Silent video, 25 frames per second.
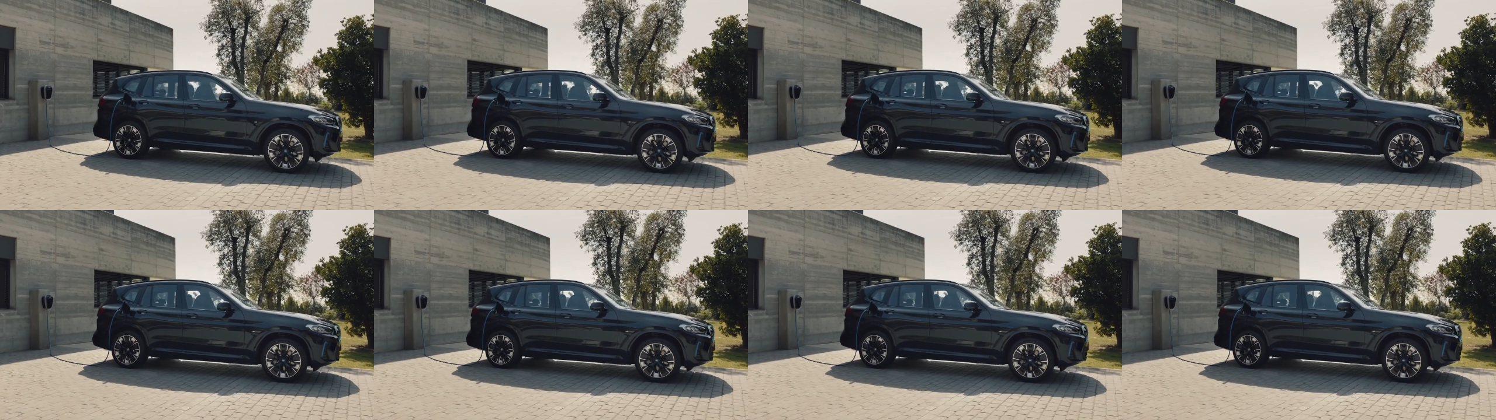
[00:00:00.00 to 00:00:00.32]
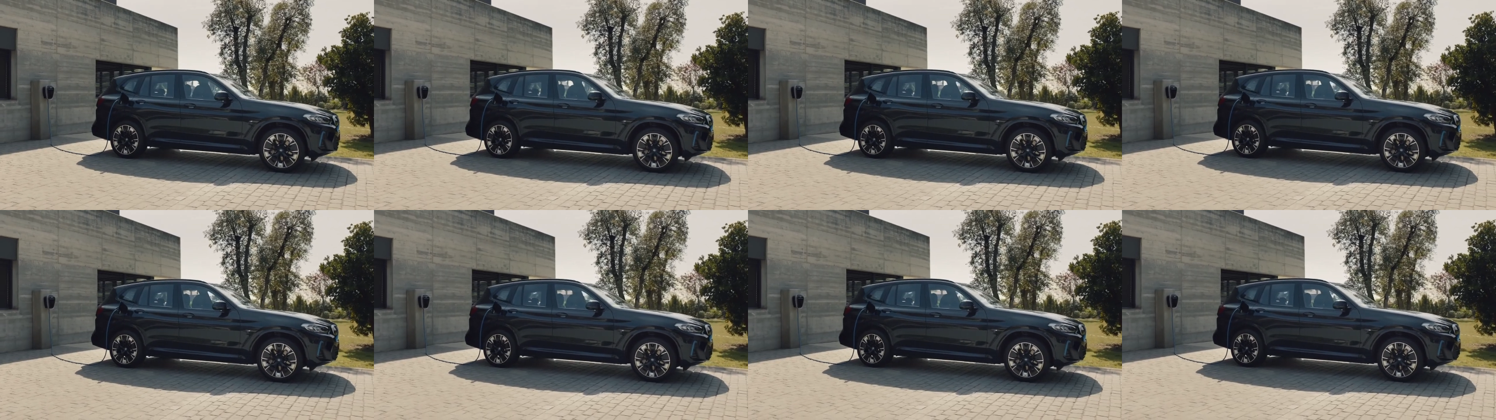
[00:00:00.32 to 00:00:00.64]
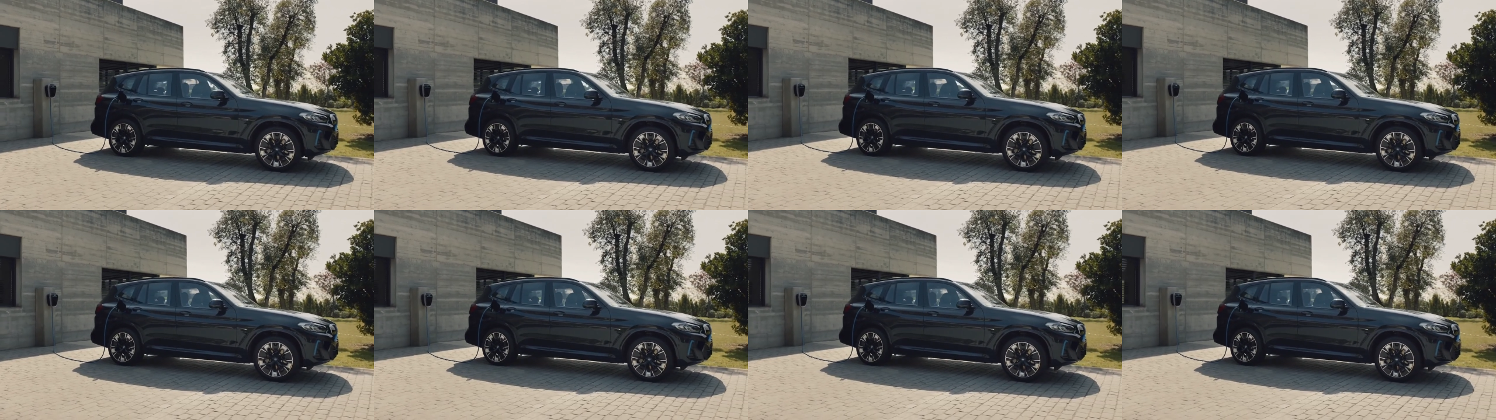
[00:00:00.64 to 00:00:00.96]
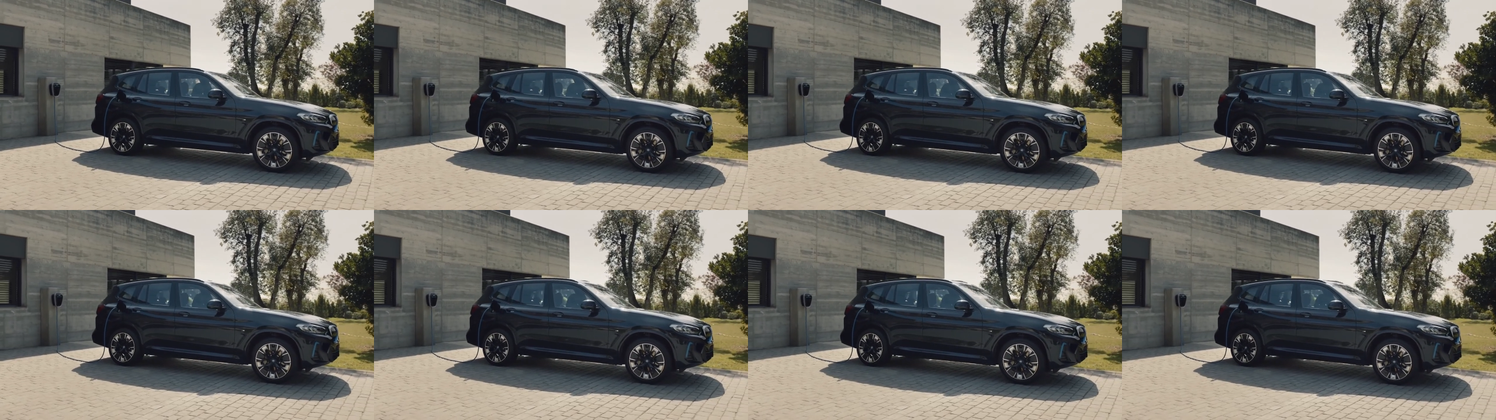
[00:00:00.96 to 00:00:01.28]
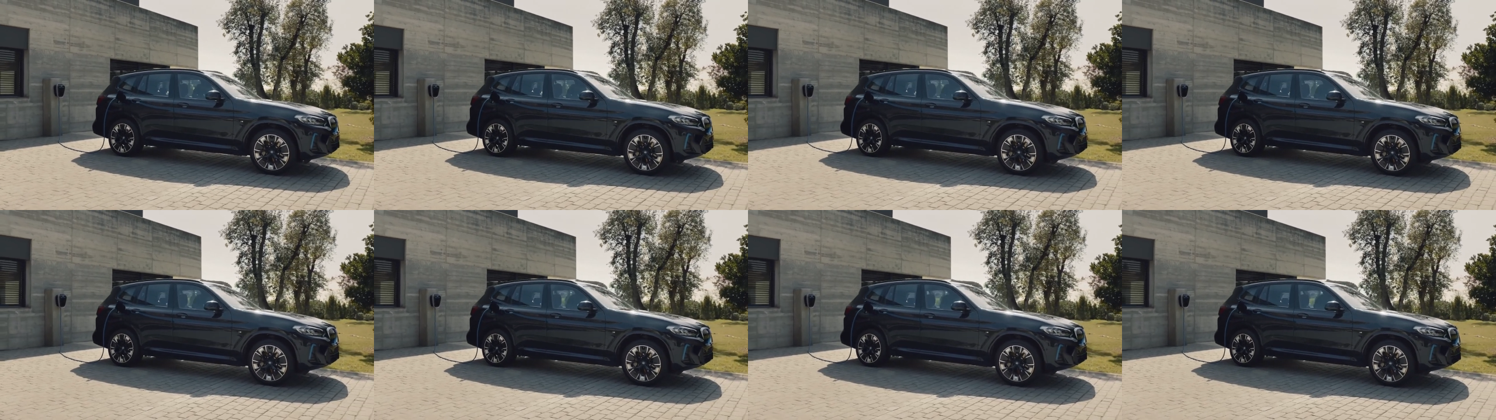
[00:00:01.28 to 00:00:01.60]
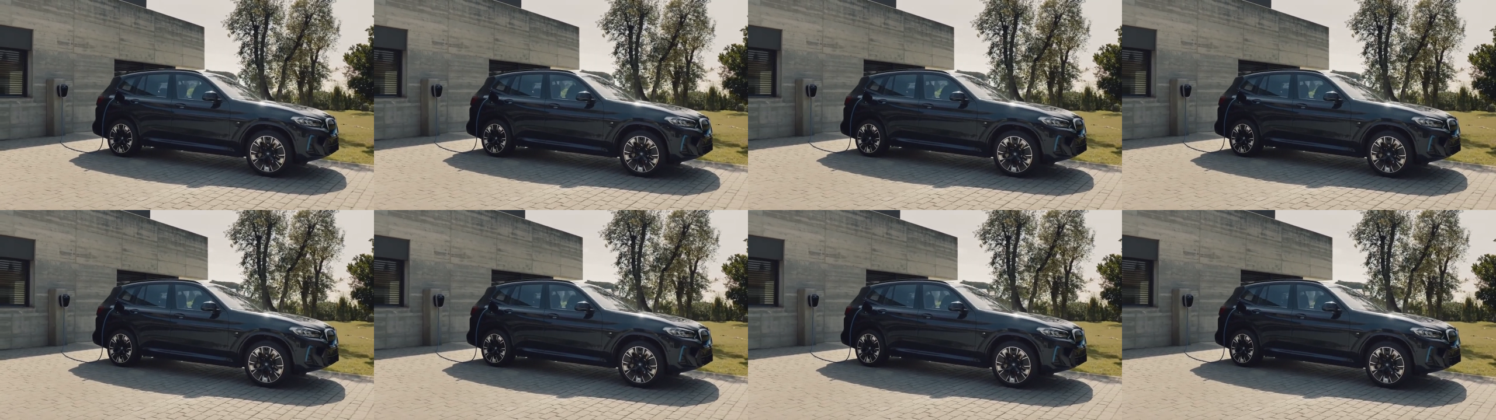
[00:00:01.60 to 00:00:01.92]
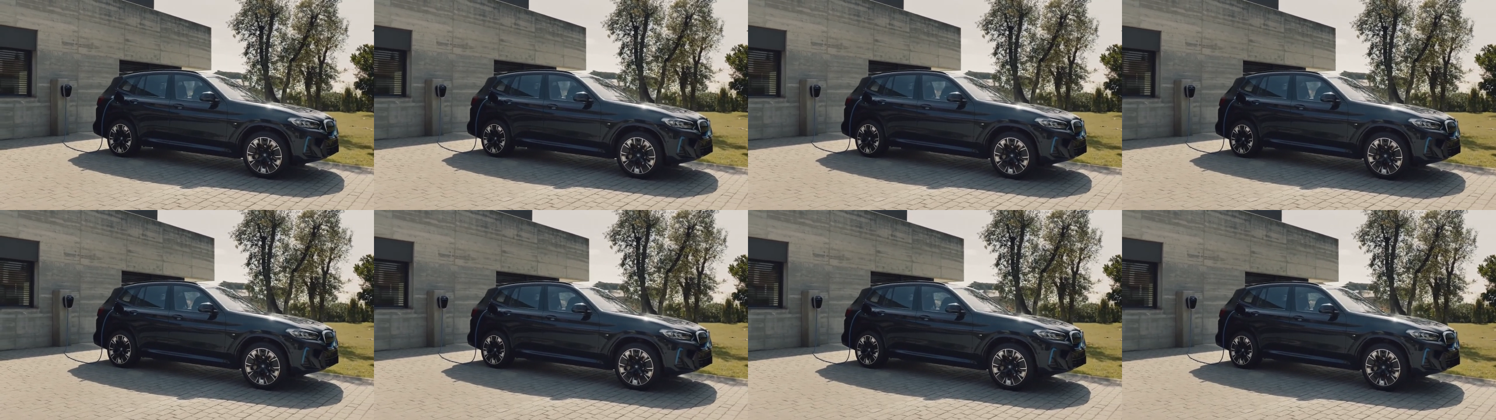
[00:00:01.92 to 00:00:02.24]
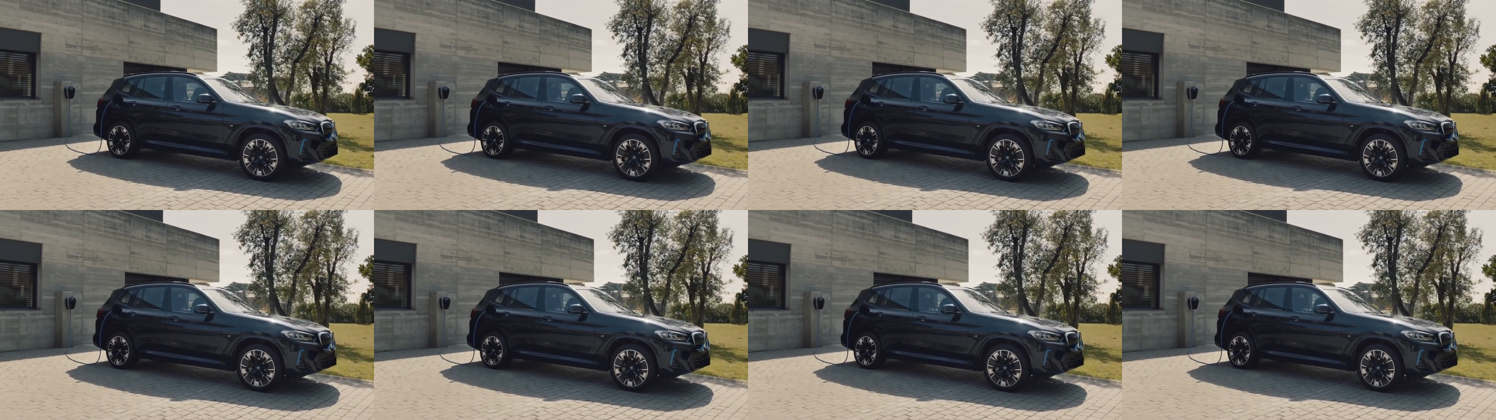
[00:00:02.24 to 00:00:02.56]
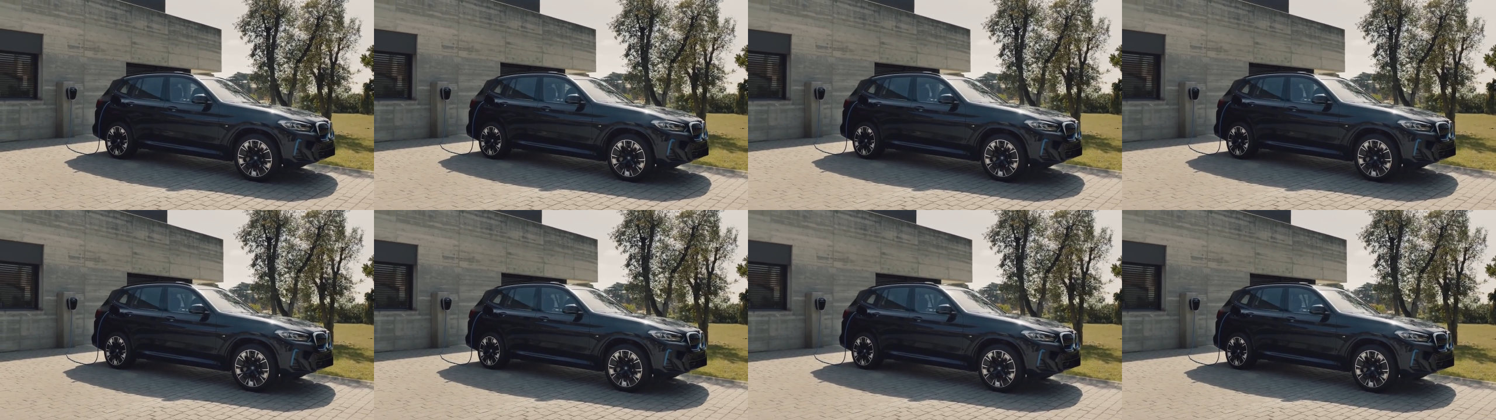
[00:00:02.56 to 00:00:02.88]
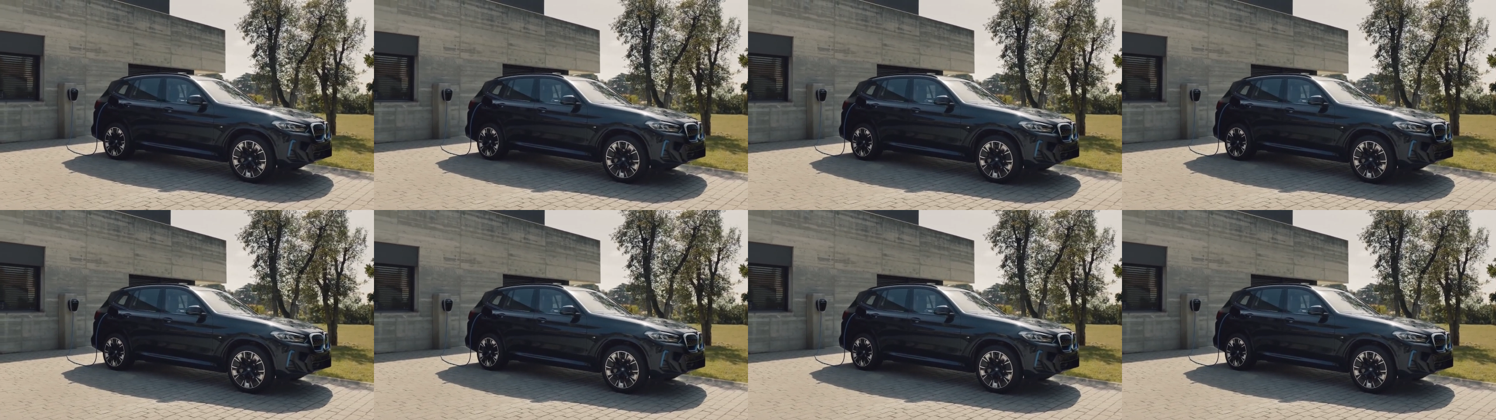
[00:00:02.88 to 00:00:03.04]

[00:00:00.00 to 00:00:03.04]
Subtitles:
[unreadable: no face in view]